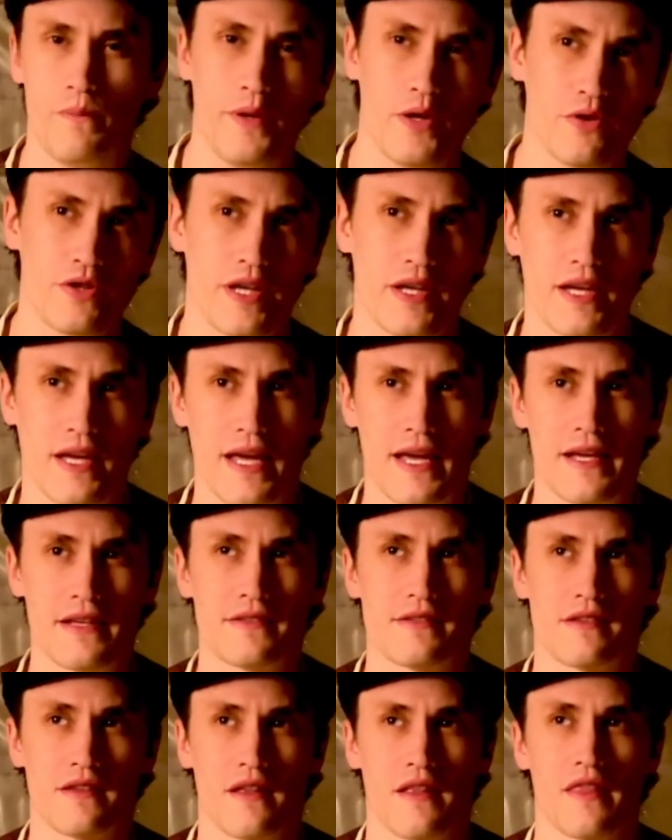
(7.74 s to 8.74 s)
building
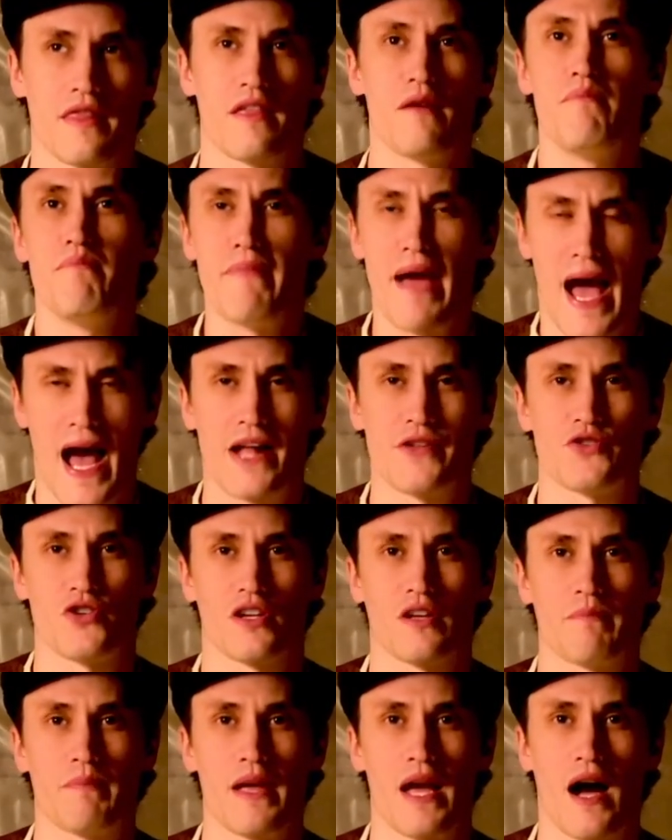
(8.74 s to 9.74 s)
is the
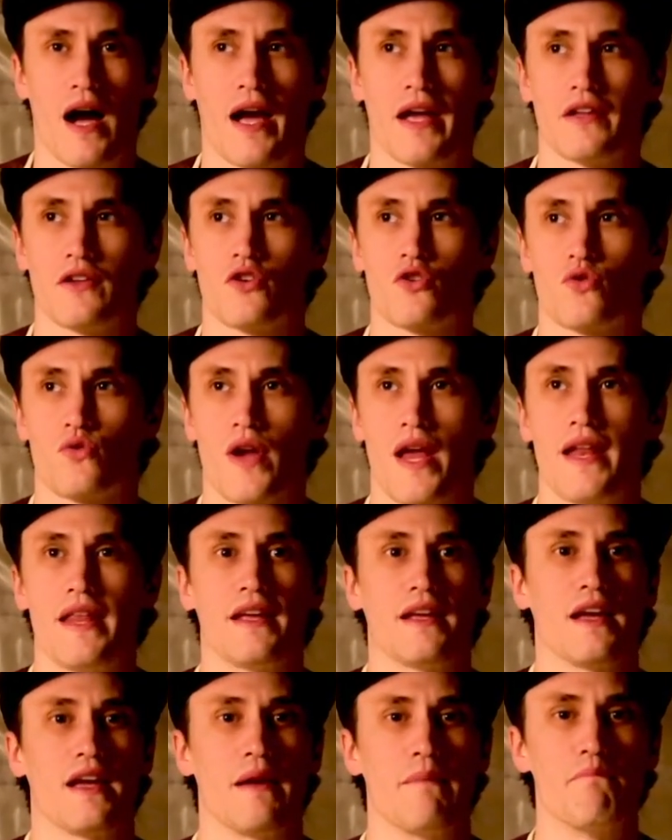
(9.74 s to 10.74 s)
magic behind
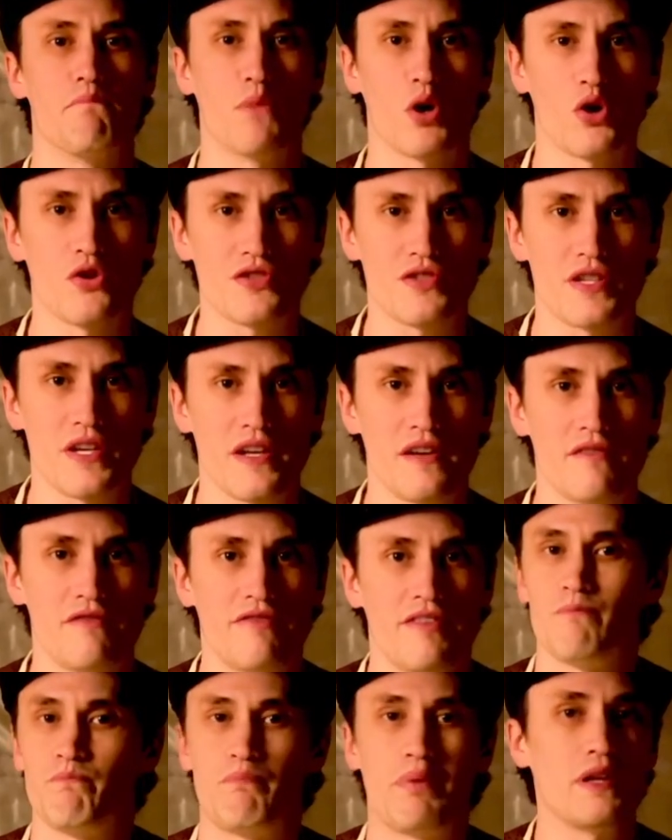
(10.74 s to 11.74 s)
creating
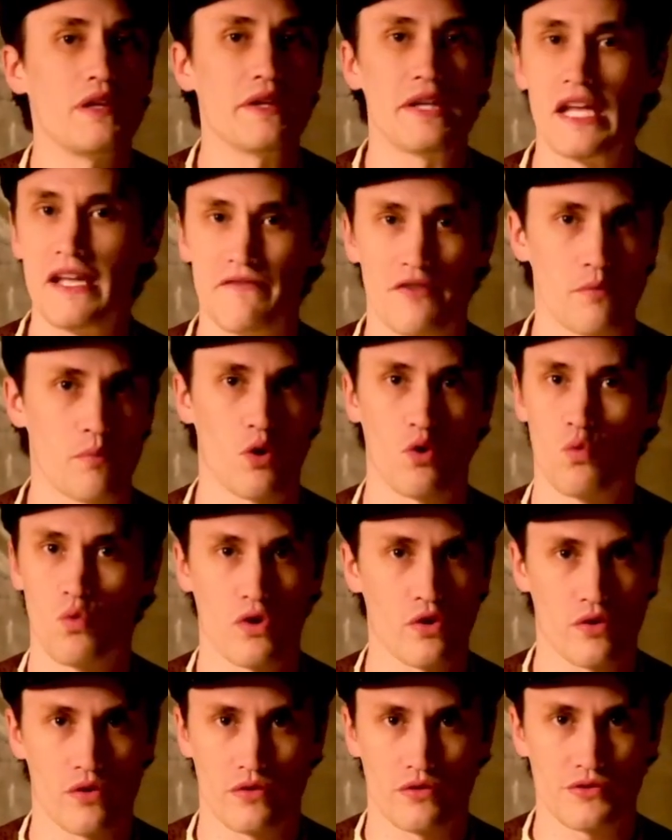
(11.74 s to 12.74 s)
immersive, believable
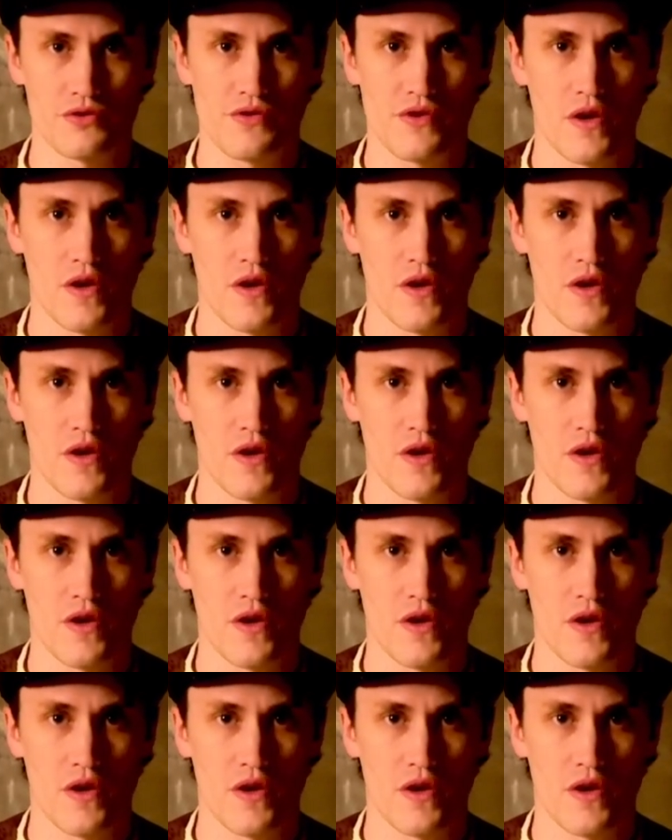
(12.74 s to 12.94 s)
worlds.